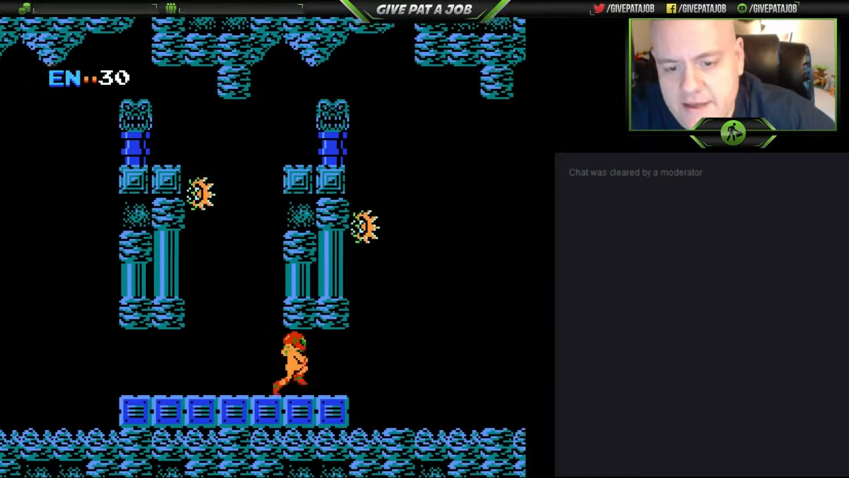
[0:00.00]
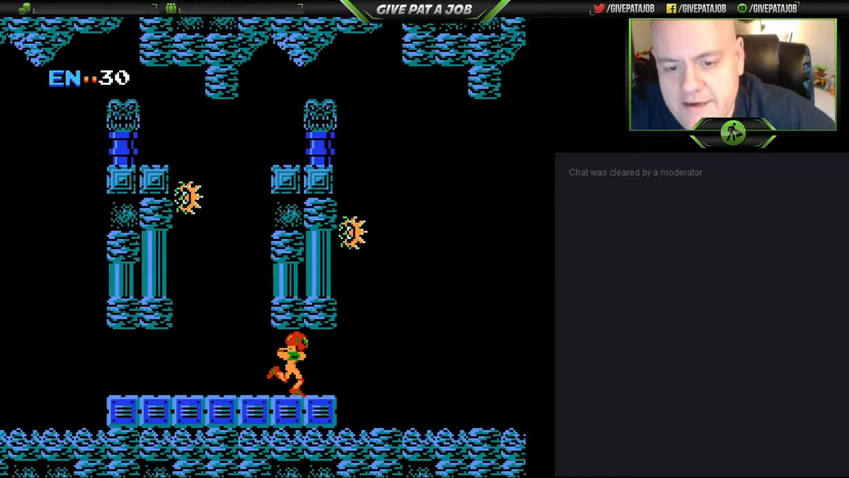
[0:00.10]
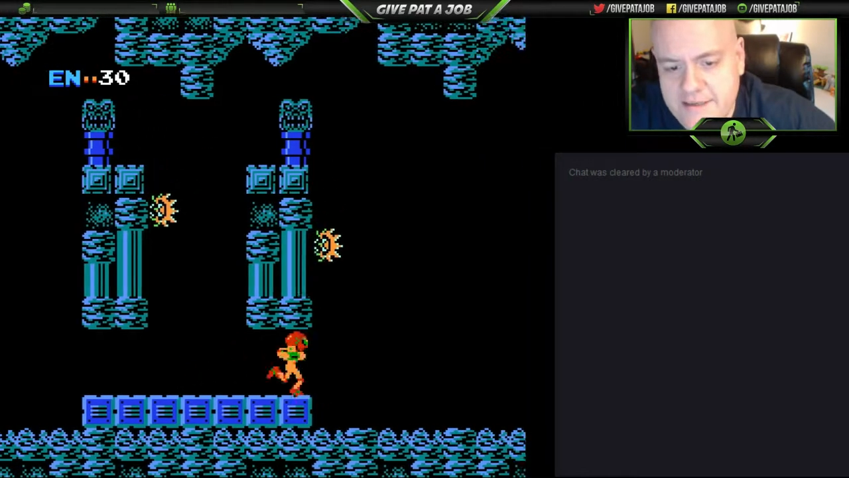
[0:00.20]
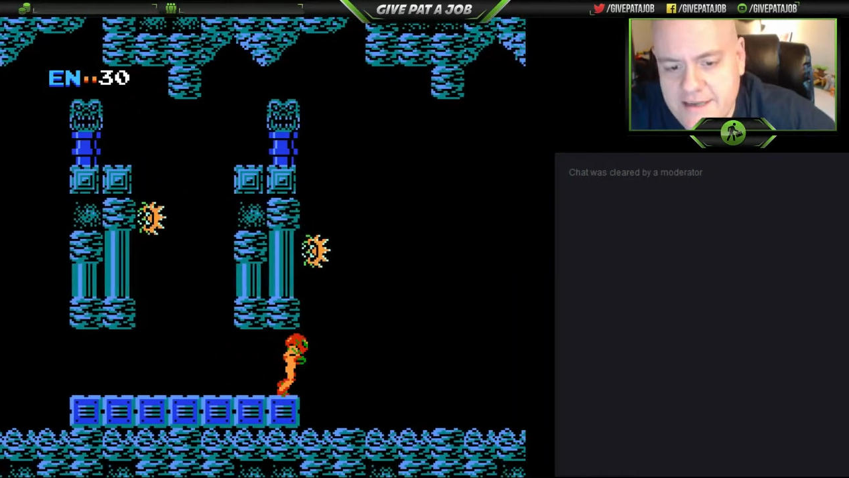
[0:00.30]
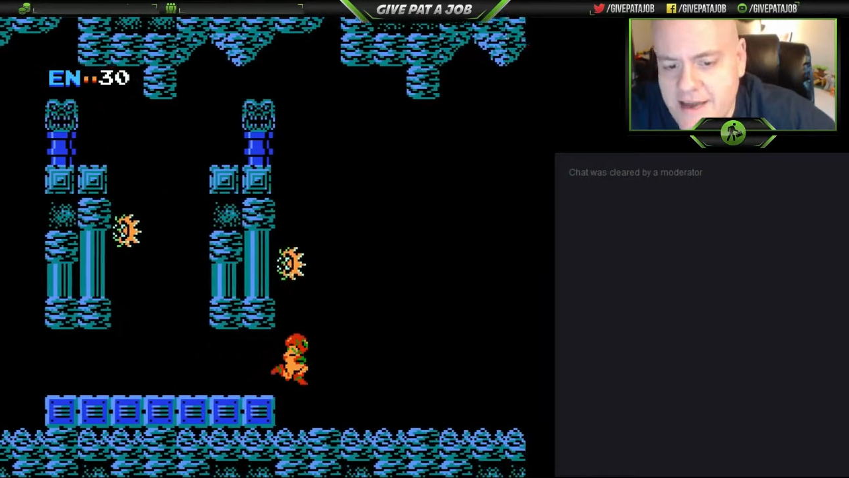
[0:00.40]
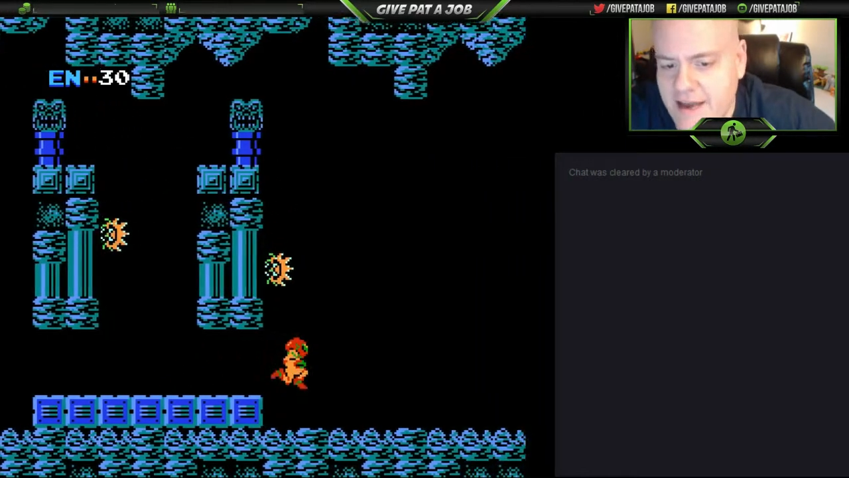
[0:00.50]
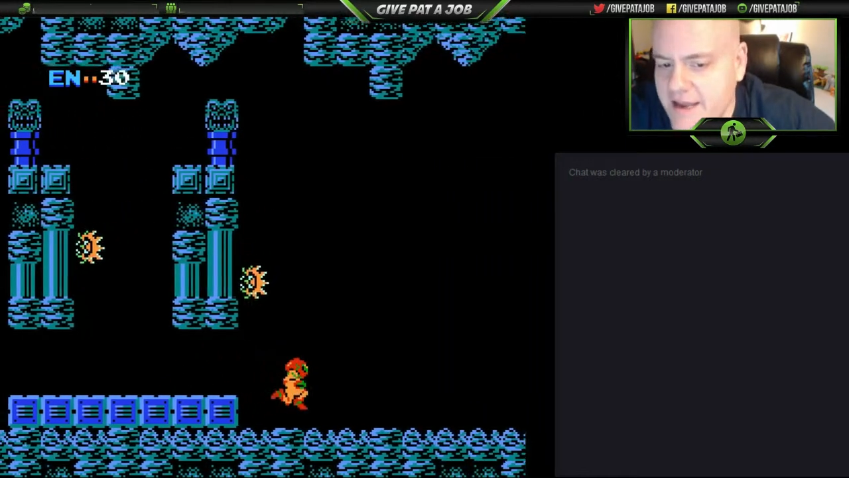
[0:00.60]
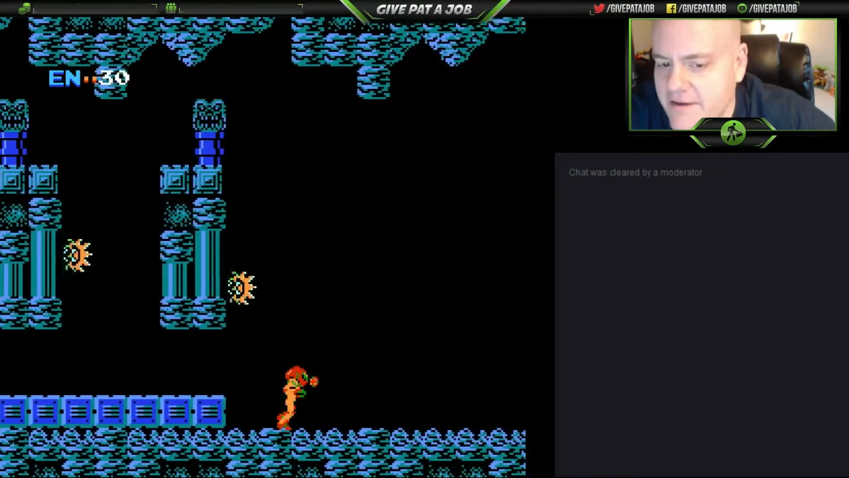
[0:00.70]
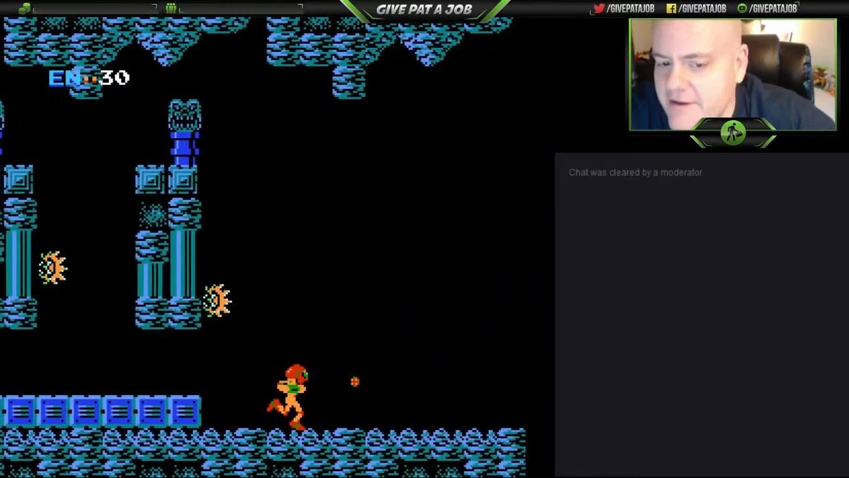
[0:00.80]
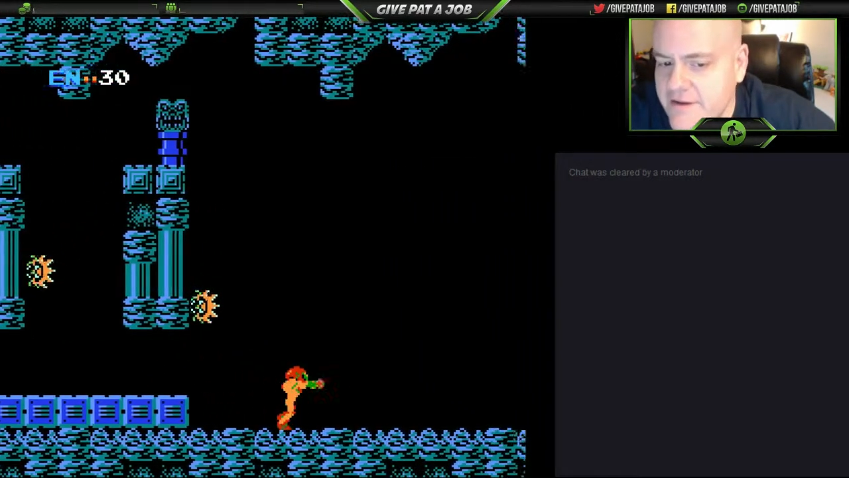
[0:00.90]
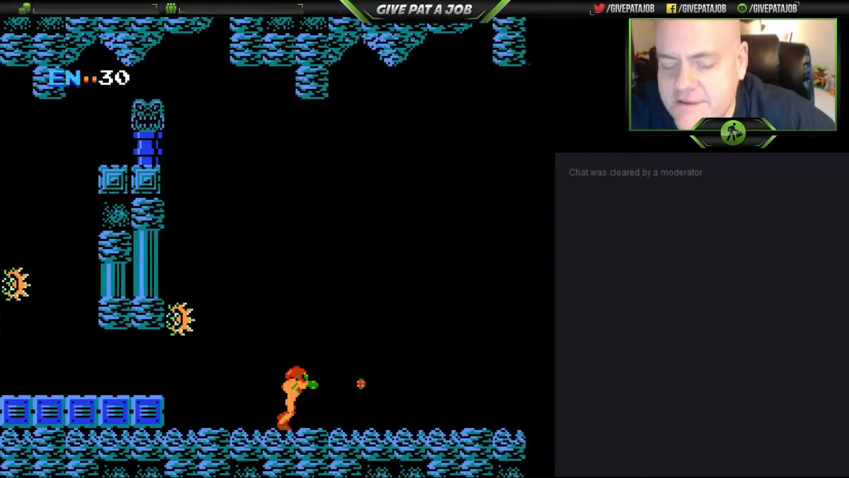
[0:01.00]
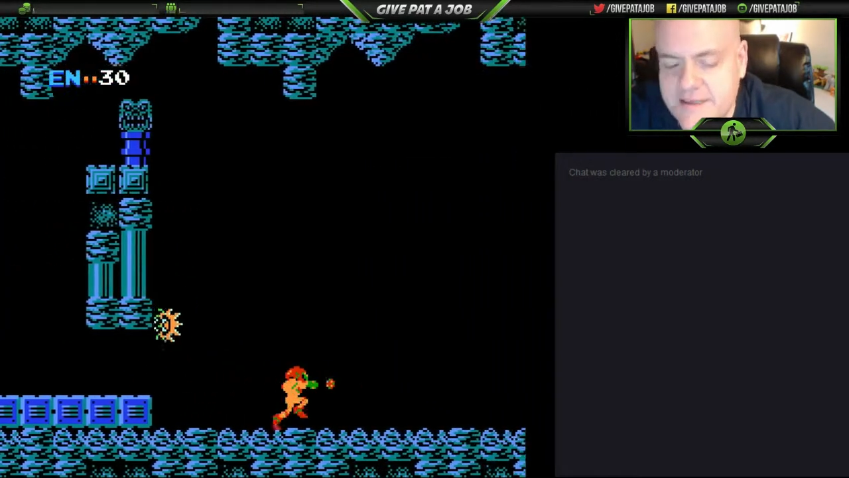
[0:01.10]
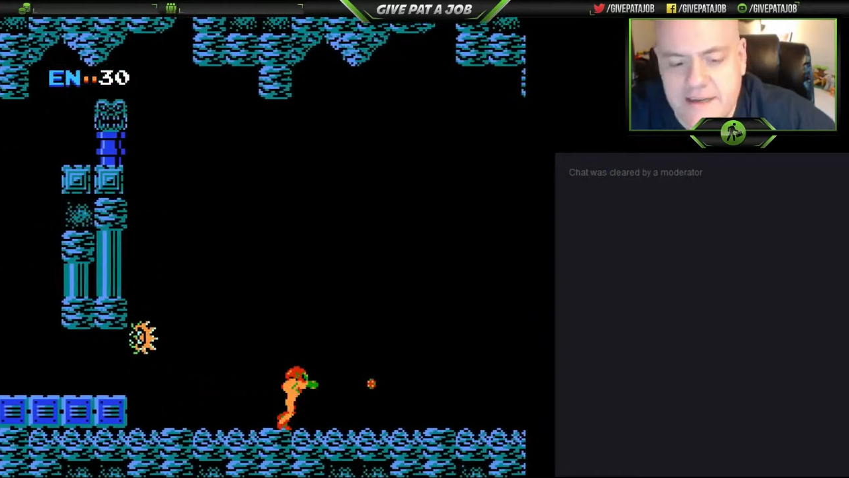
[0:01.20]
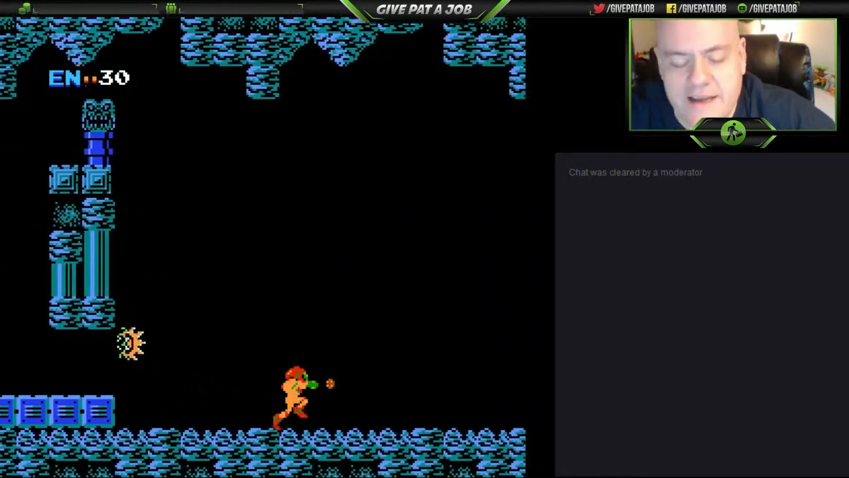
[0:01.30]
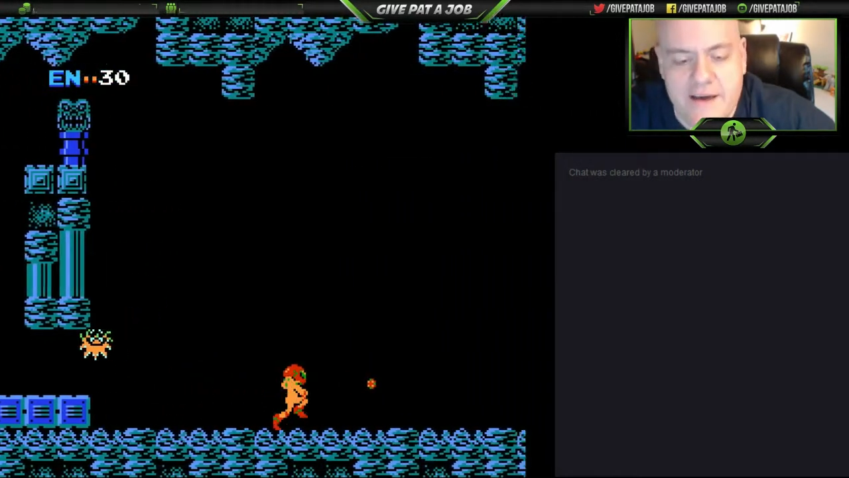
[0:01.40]
and it's kind of
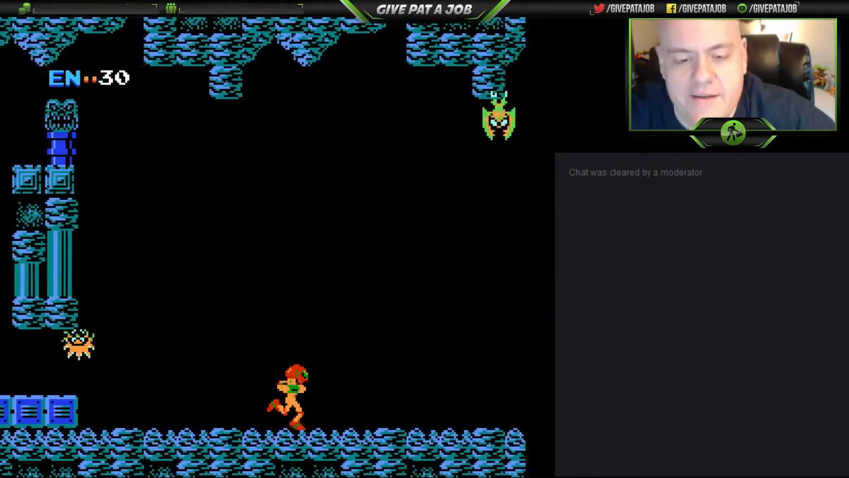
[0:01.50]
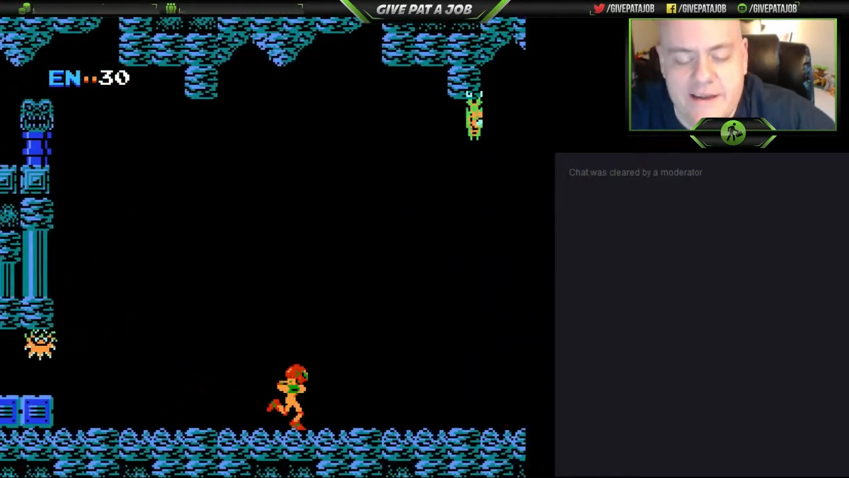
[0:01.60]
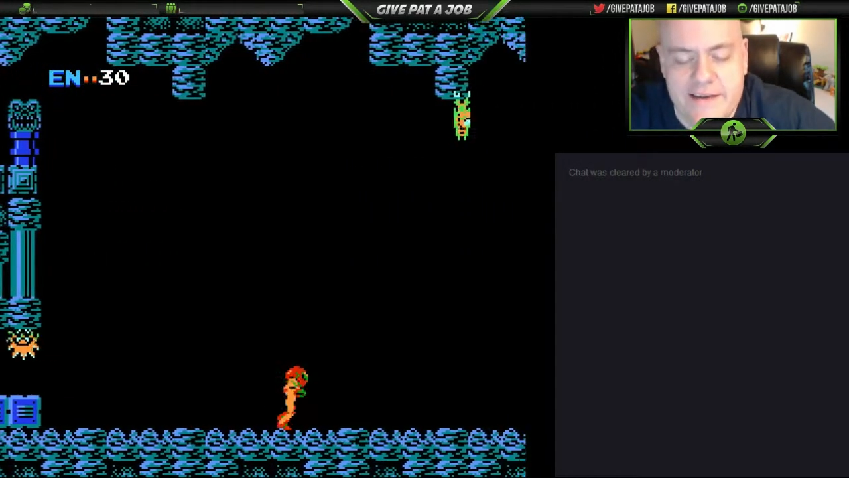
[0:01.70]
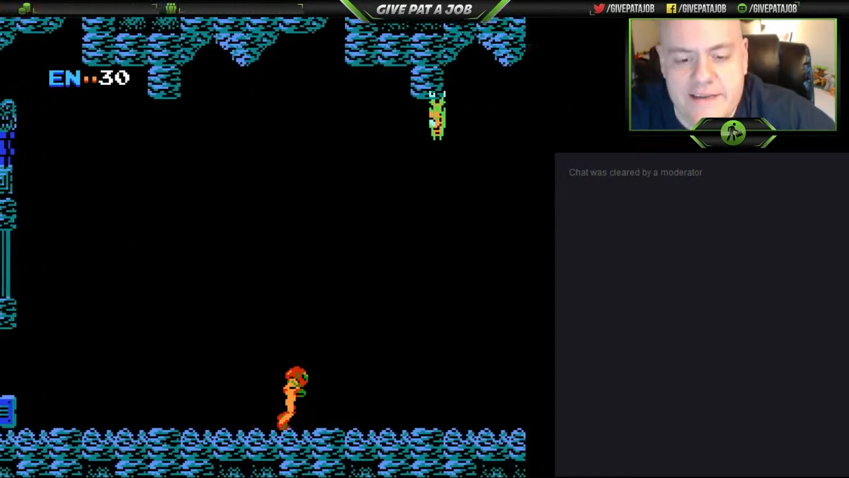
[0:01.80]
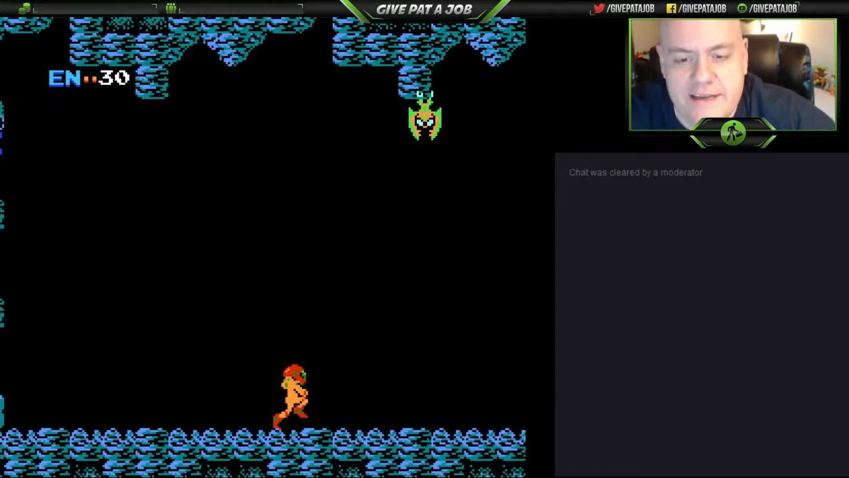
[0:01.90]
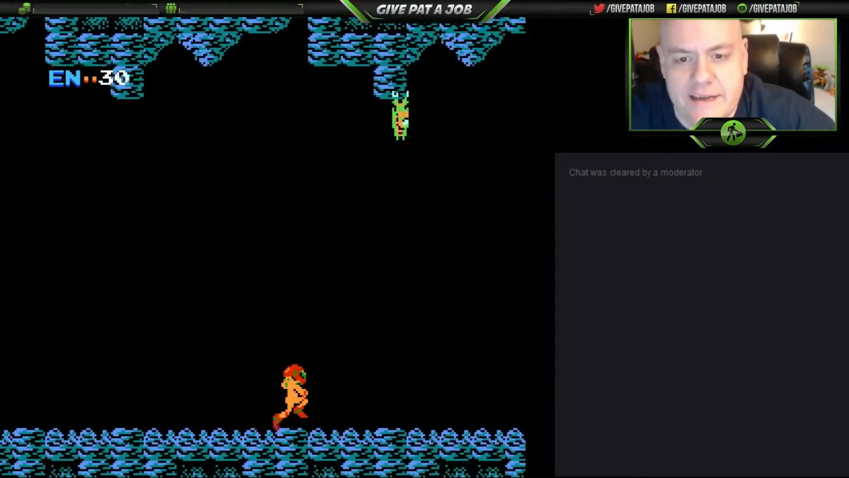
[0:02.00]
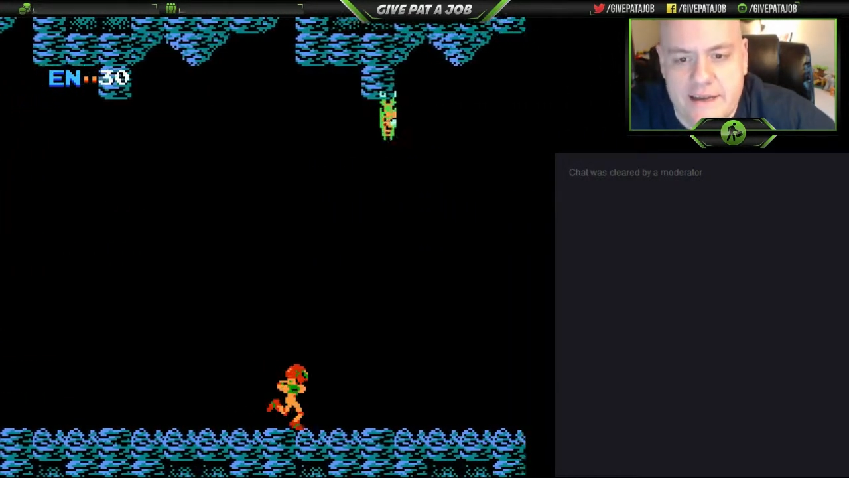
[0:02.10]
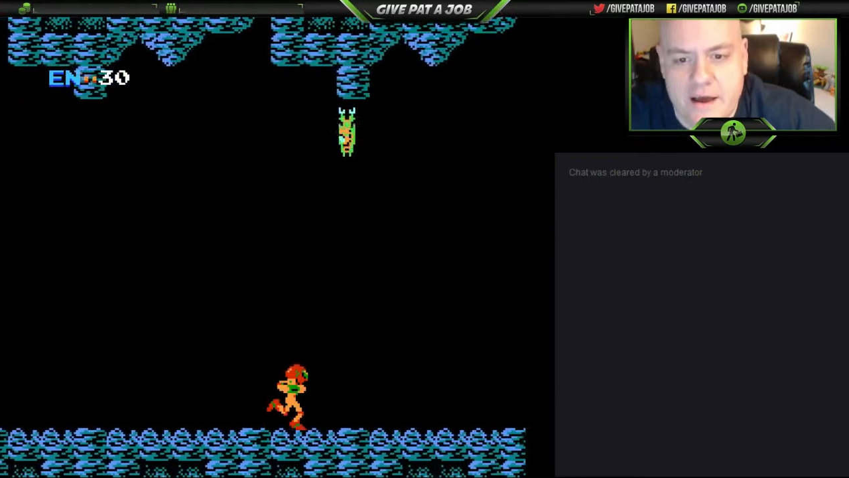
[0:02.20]
interesting how they did it.